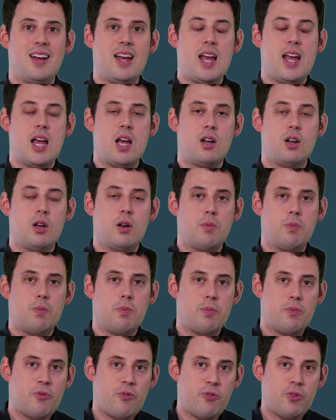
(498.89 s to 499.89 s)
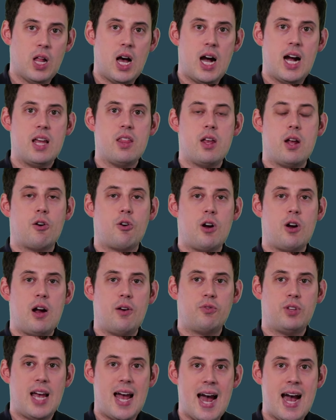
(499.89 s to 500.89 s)
and fly the
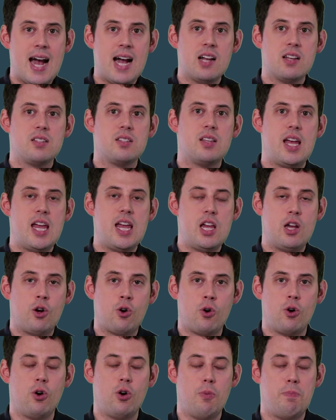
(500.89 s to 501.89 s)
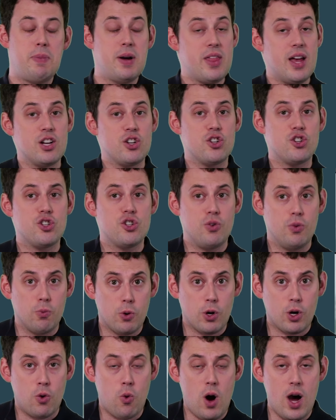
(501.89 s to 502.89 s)
aircraft as a crew, but that
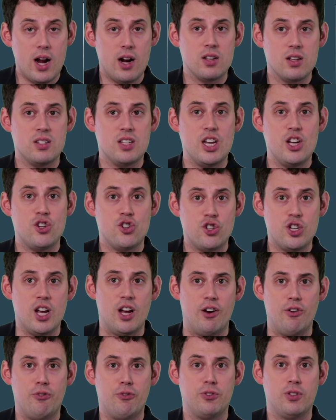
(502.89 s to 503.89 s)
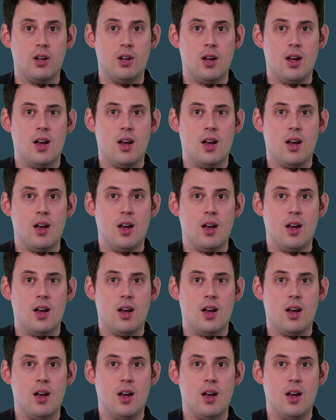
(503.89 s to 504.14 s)
requires a shift